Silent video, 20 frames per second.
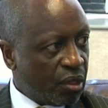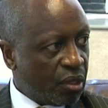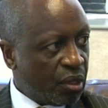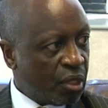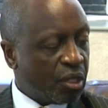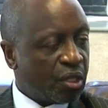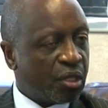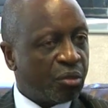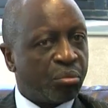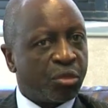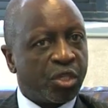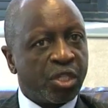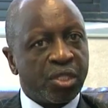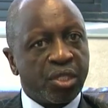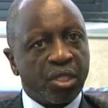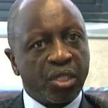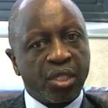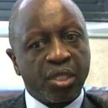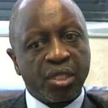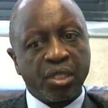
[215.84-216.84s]
Then the
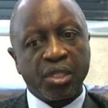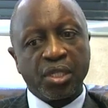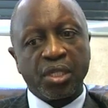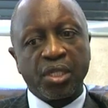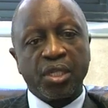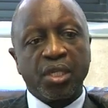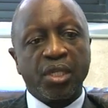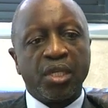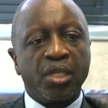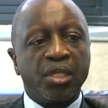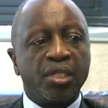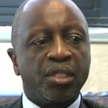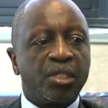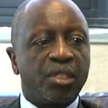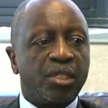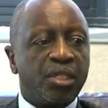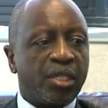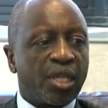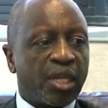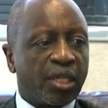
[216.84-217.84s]
president
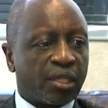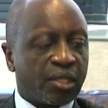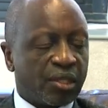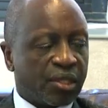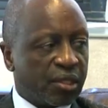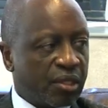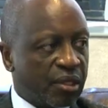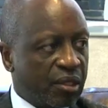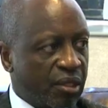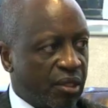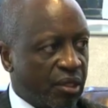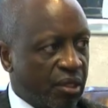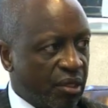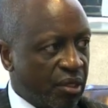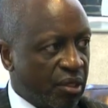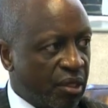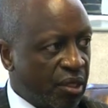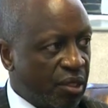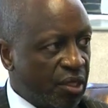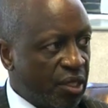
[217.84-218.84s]
takes
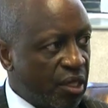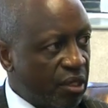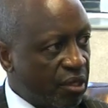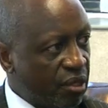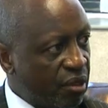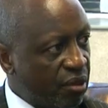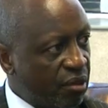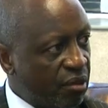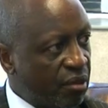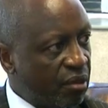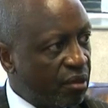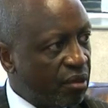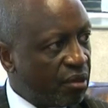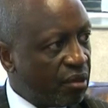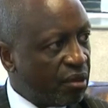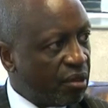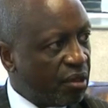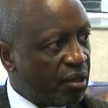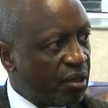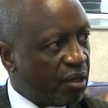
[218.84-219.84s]
the seat
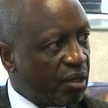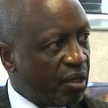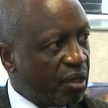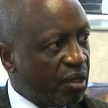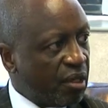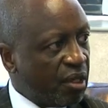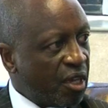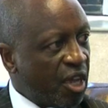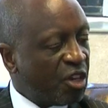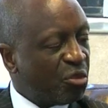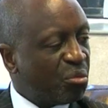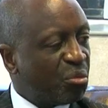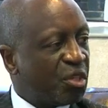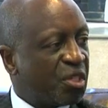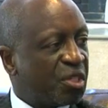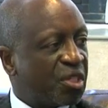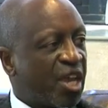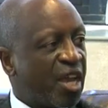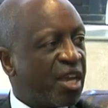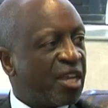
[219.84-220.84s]
and
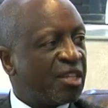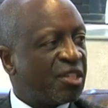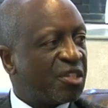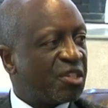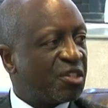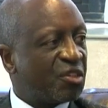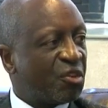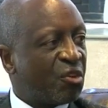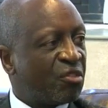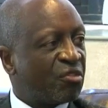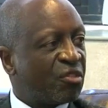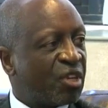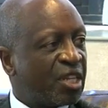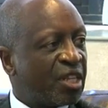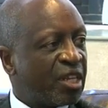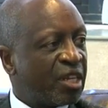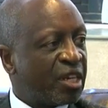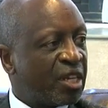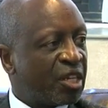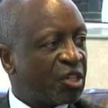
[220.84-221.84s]
presides over
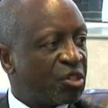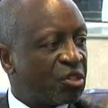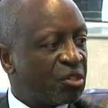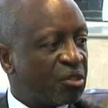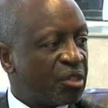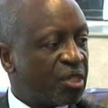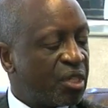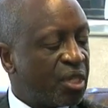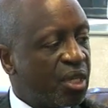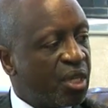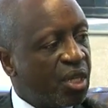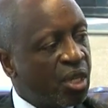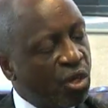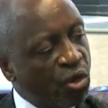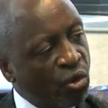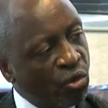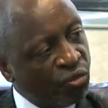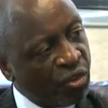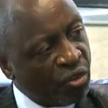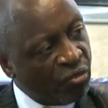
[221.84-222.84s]
the election
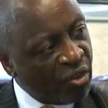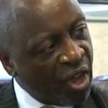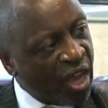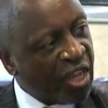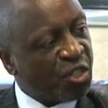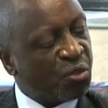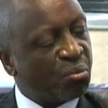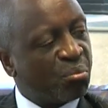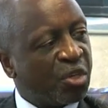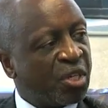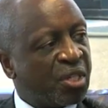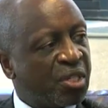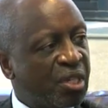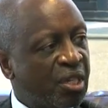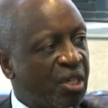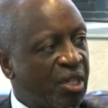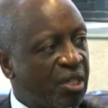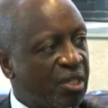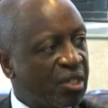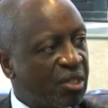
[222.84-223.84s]
of the vice
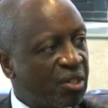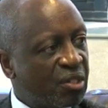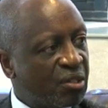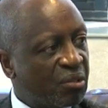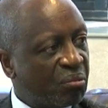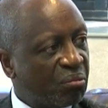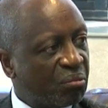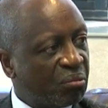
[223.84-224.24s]
presidents.